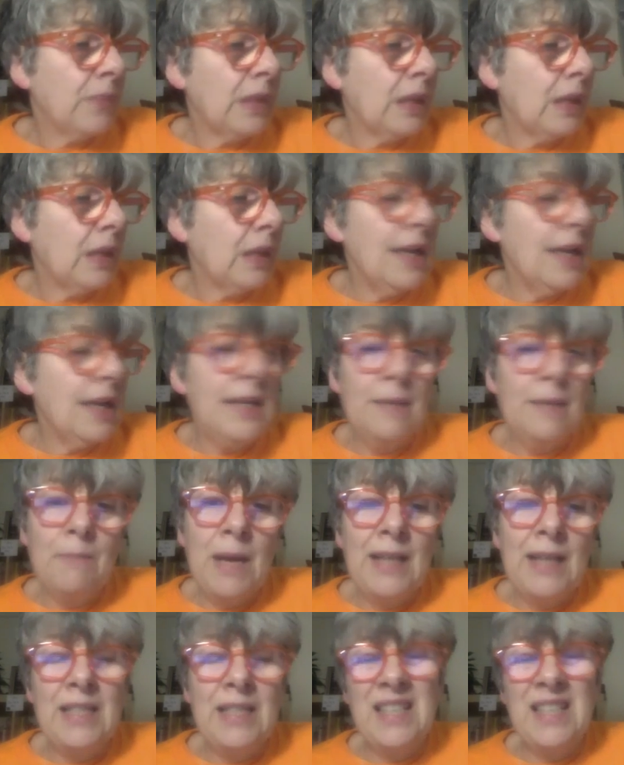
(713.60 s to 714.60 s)
And it
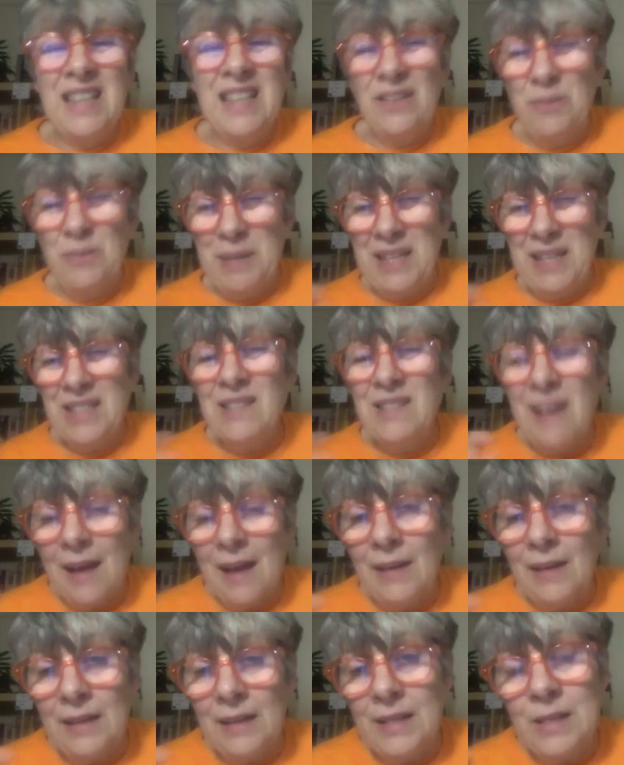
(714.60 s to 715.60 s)
doesn't have to be
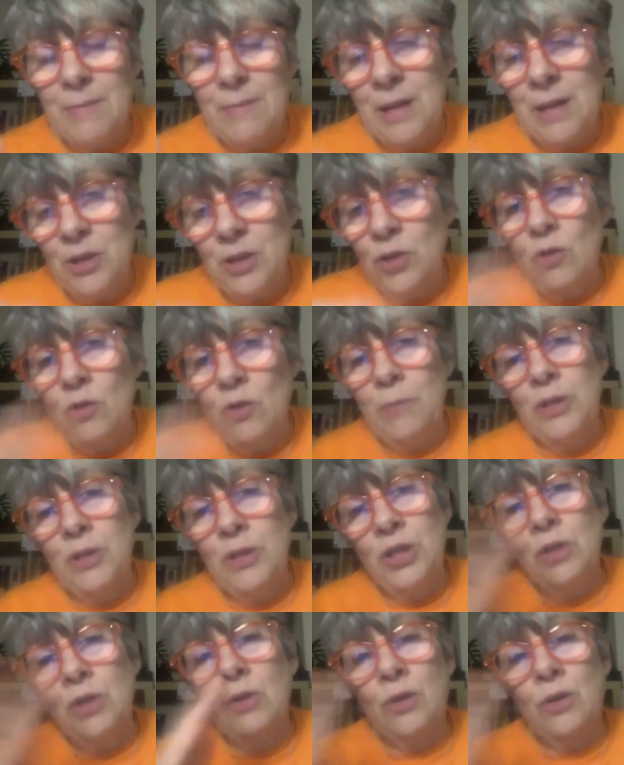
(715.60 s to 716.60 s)
exactly symmetrical, but
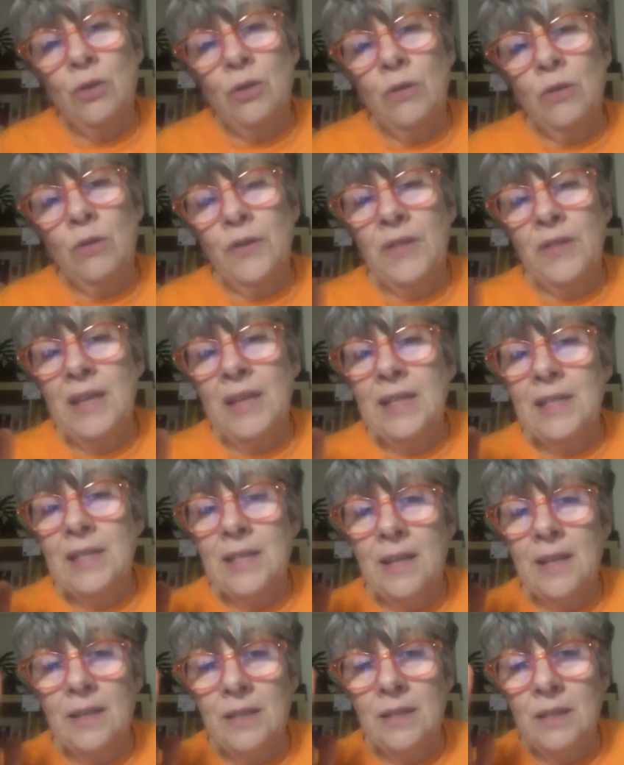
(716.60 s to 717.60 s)
you can look for things
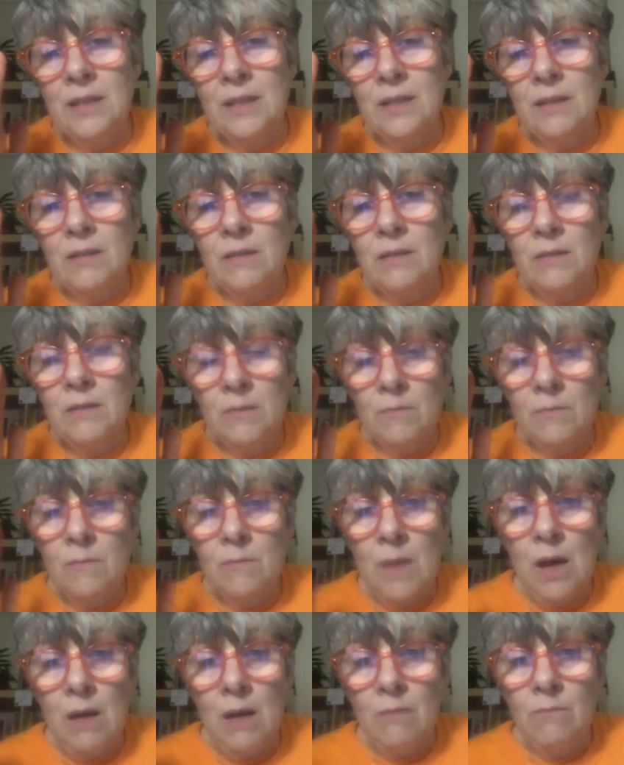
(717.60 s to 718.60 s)
that
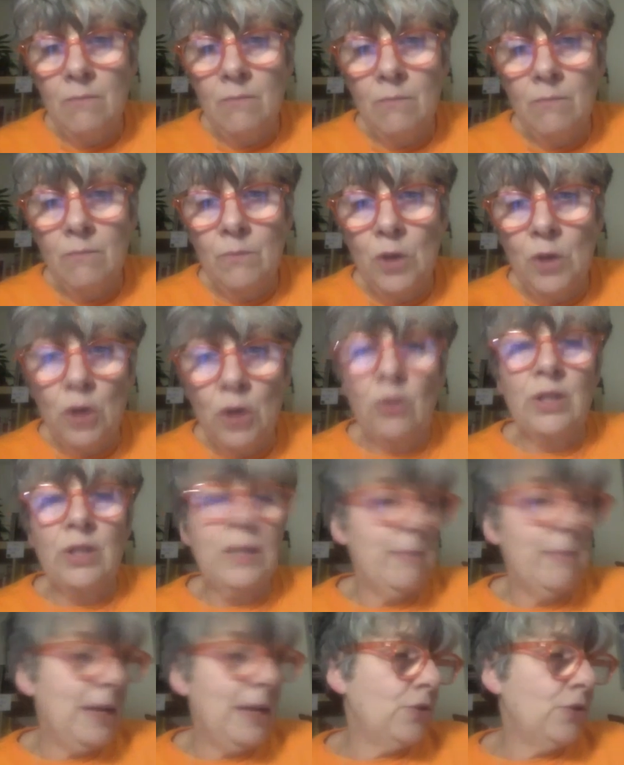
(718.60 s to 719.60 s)
look
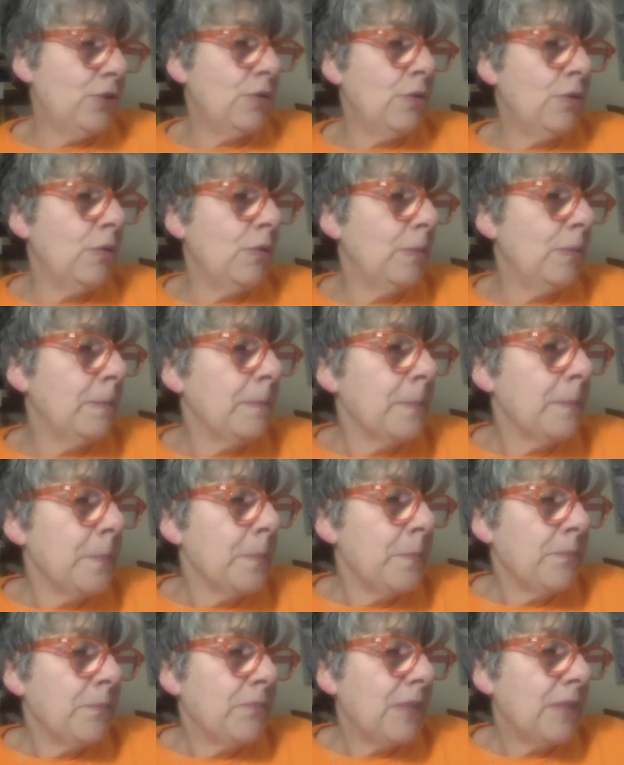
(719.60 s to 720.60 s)
symmetrical,
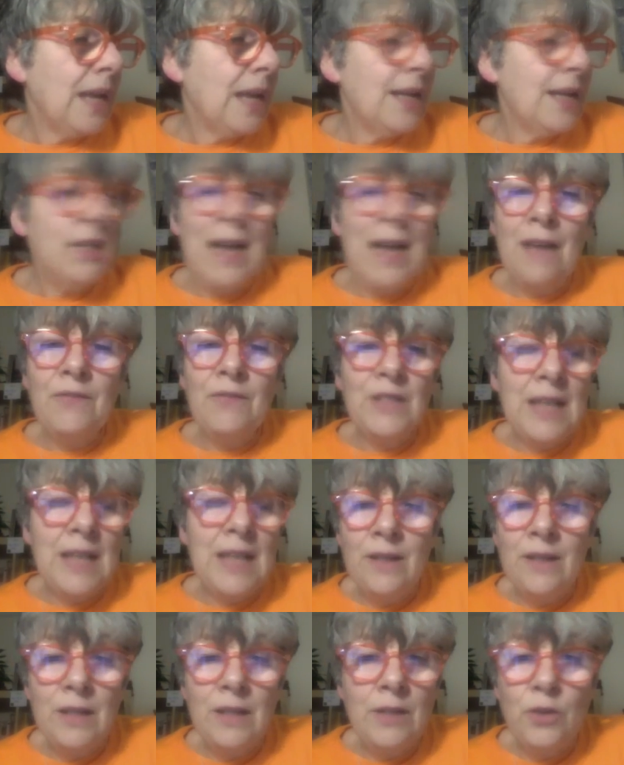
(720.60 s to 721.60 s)
and
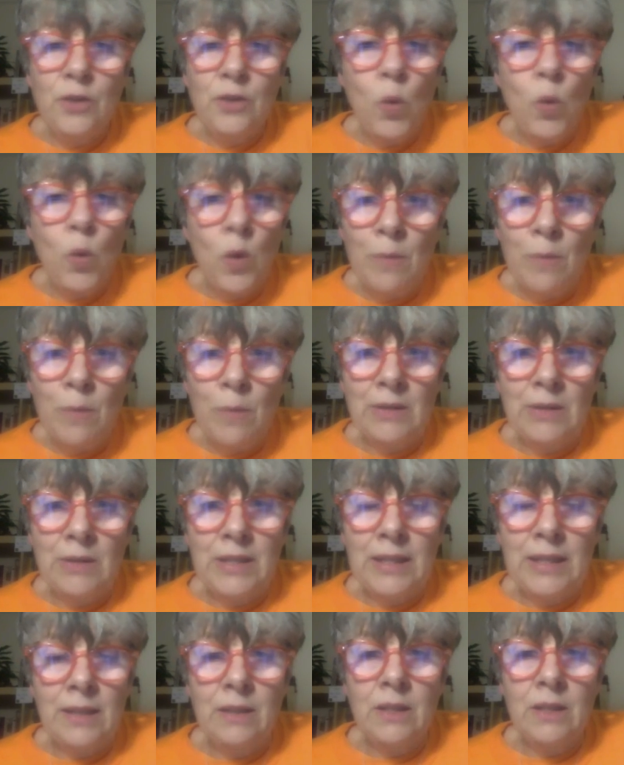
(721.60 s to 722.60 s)
and talk about
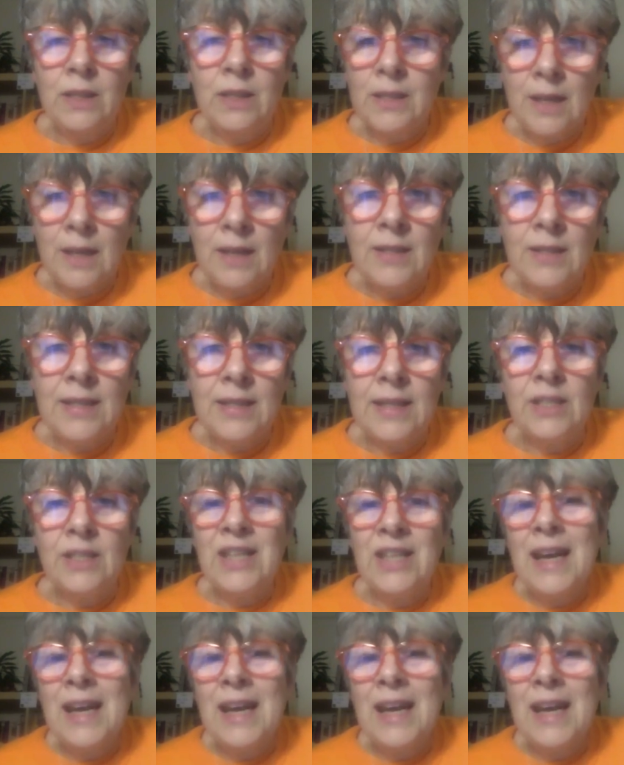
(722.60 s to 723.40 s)
it, discuss it, take